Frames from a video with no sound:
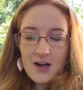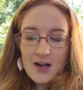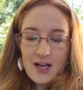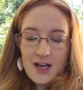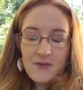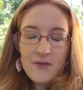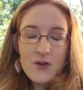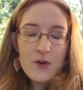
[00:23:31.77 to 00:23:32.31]

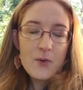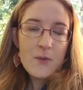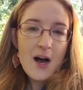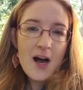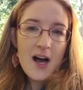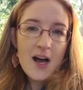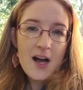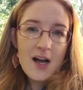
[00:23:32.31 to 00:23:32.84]
if
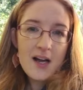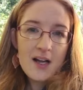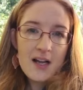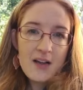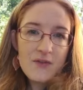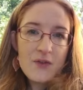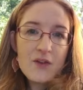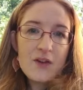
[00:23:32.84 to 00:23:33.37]
your
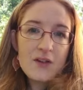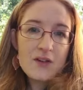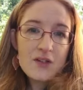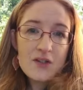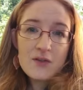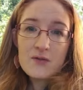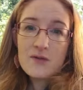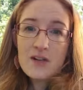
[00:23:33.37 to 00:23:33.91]

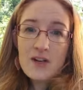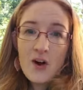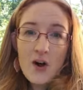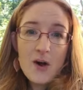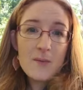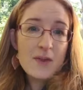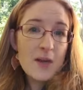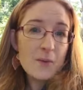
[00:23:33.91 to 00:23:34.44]
children are
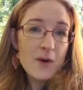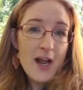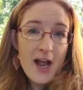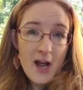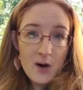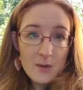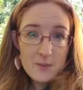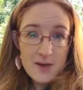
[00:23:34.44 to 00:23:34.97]
home and they want to
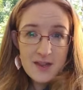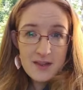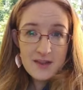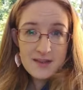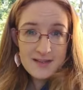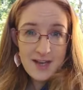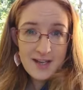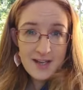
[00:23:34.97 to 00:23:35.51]
help with
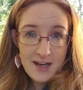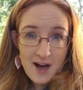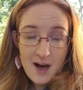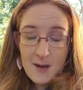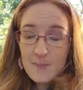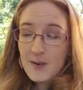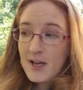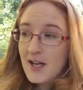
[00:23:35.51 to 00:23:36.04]
setting it
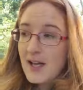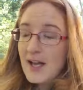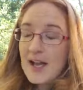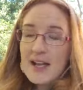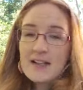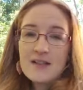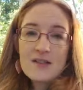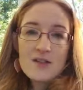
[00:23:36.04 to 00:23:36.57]
up,
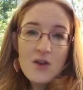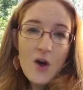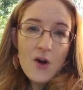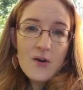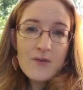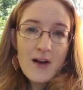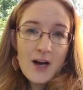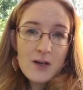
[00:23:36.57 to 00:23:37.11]
it's
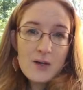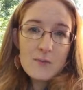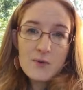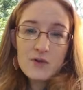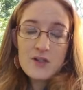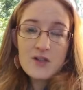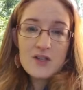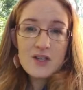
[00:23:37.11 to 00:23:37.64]
so
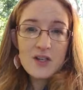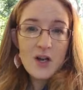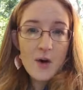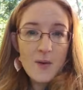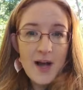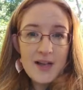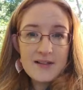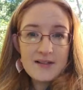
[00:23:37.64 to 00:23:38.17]
valuable just to
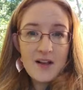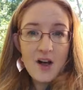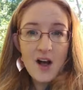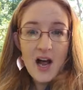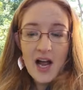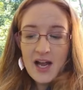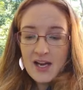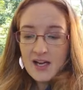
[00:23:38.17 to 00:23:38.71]
go
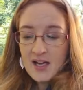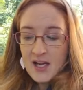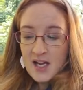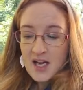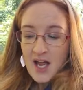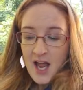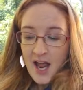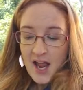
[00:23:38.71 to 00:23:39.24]
outside
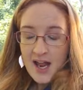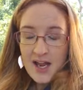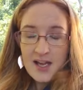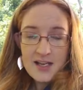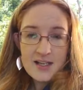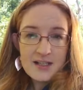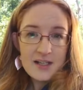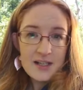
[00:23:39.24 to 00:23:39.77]

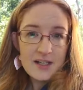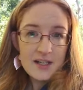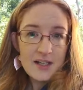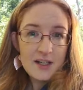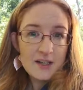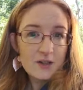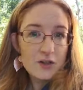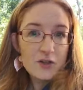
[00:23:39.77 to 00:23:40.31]
and
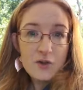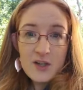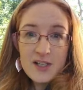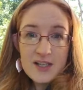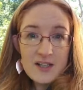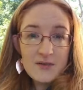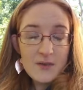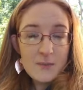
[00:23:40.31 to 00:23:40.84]
look
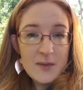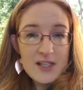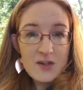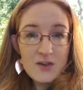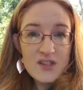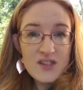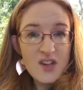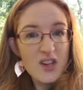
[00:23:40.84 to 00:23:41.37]
at different
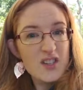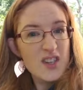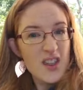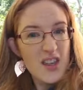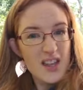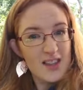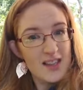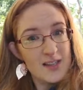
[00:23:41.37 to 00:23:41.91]
materials and go, do you
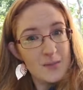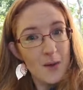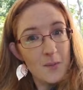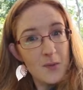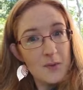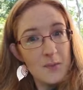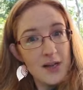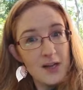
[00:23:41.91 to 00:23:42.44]
think this one
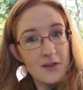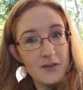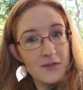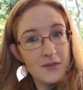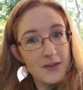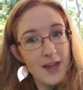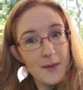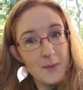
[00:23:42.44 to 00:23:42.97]
would be good
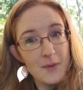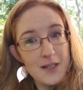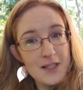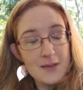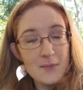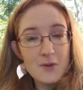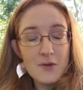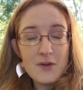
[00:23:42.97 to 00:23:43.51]
for that
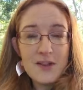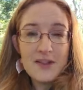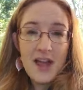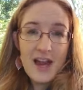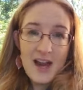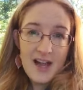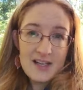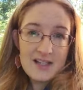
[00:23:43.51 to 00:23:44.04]
printable and
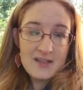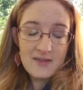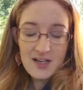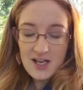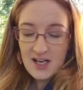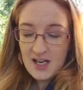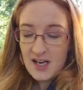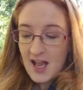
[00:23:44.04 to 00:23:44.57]
that
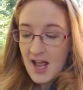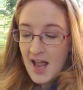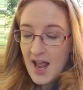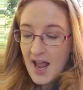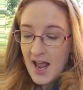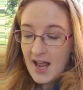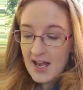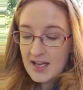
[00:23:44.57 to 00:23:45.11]
activity?
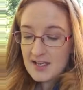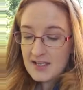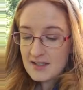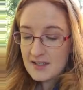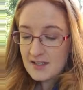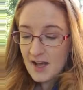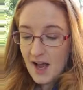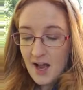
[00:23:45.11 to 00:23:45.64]

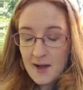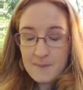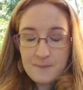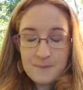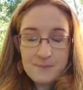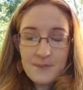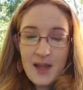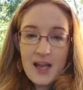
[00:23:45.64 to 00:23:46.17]
And
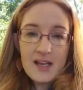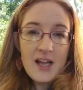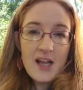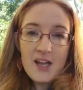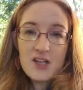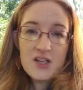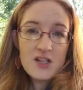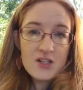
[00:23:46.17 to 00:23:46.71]
yeah,
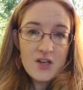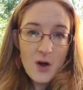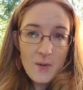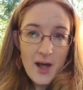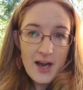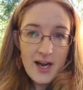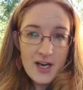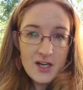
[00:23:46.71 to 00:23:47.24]
you can just go
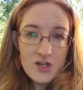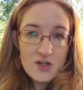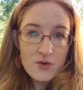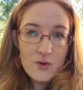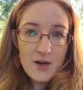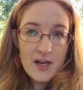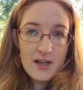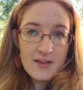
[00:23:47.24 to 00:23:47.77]
out and
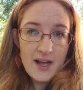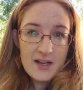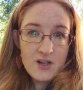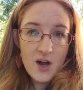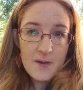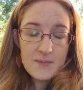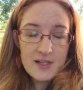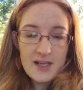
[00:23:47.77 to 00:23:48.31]
enjoy that
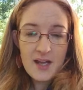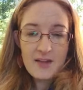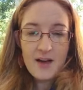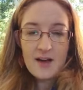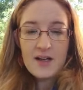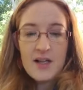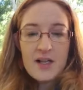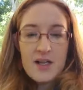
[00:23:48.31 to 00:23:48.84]
time
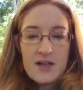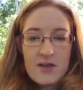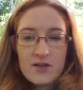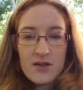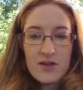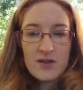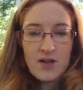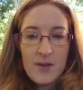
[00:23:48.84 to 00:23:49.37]
together. So I'll
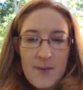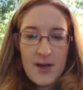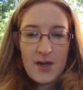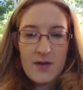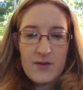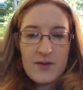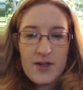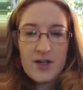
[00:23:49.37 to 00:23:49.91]
just turn it back
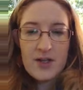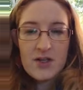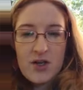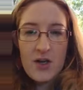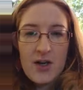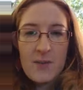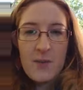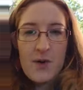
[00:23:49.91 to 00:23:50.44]
over and then show
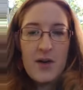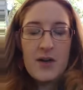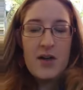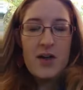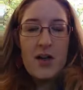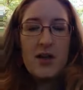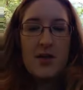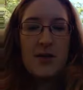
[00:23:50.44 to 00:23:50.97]
you what
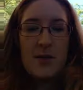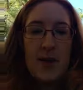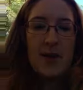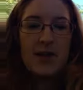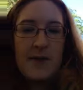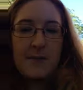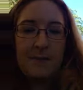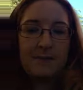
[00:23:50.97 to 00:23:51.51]
you can do with
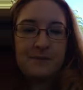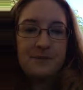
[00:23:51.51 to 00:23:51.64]
it.